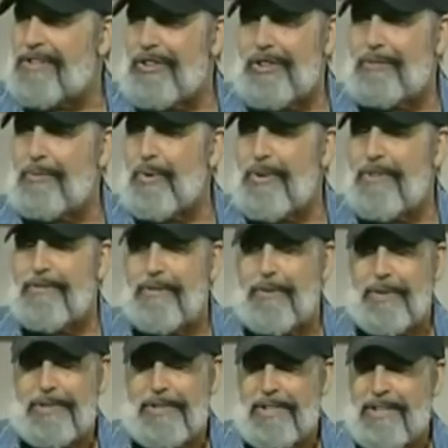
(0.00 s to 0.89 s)
a little more than
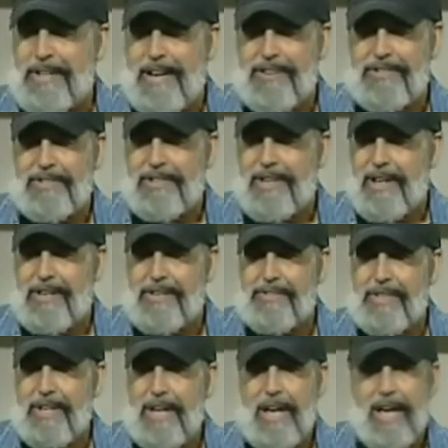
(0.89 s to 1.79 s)

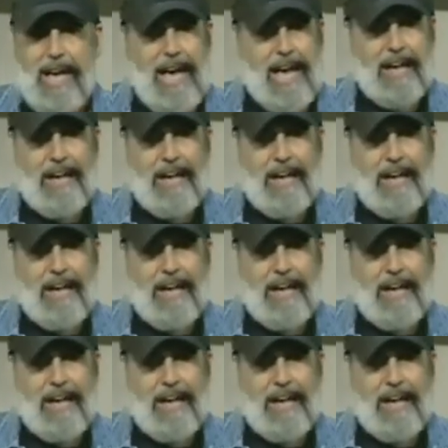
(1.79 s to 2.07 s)
$14,000. I